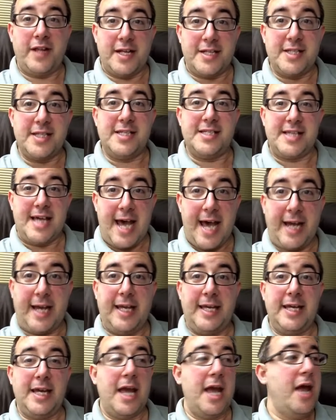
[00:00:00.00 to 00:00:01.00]
That's
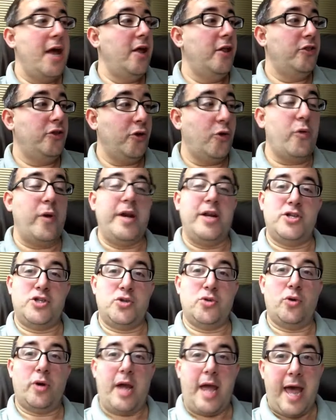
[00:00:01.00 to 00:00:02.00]
exactly the greatest
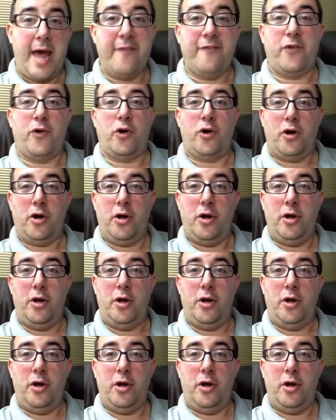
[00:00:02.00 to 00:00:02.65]
song ever.